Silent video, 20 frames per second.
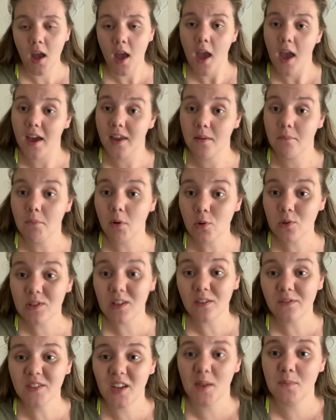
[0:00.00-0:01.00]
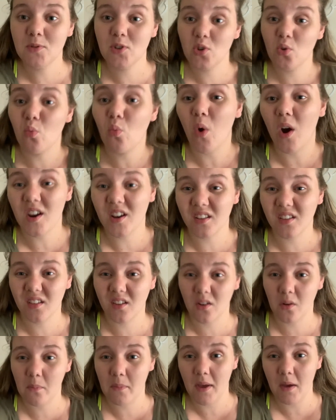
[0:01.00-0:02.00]
And in most self-tapes, you want a
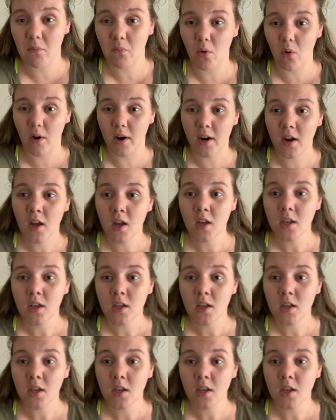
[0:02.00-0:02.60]
little bit more.